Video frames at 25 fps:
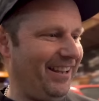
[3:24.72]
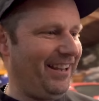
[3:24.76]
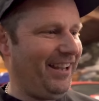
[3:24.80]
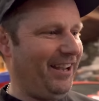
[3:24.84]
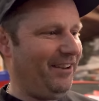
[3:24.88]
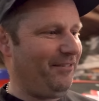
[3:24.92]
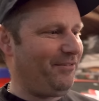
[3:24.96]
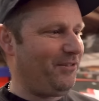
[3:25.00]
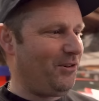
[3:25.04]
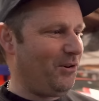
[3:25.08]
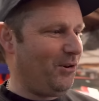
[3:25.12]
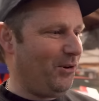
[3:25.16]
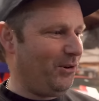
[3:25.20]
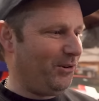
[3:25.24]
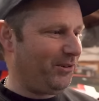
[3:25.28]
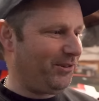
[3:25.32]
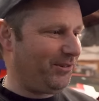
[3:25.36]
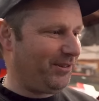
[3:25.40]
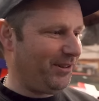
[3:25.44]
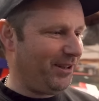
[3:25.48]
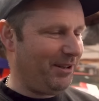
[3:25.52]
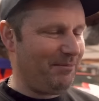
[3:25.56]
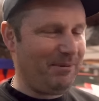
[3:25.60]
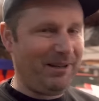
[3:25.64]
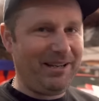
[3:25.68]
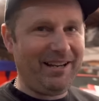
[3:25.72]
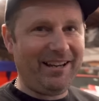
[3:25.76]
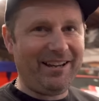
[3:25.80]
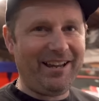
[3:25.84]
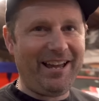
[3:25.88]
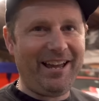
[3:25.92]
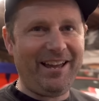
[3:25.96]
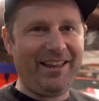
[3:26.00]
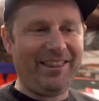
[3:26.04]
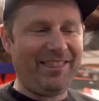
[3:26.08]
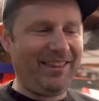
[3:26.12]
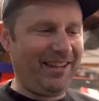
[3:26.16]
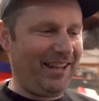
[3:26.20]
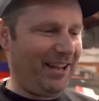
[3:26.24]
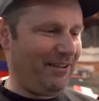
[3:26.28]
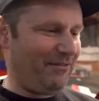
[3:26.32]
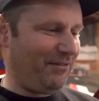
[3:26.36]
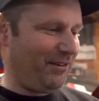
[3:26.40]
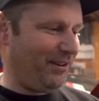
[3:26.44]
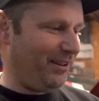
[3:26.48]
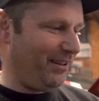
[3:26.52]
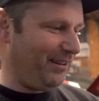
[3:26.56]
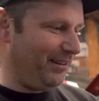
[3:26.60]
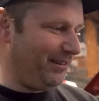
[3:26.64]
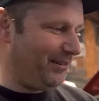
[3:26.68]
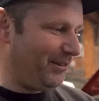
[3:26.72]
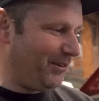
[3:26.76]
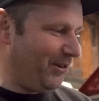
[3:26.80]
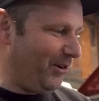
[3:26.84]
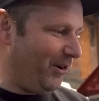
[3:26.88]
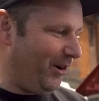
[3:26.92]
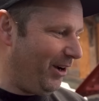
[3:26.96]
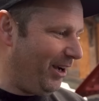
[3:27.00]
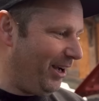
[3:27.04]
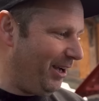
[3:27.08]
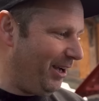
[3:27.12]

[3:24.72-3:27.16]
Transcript: yeah, of course. I mean, I think everything's got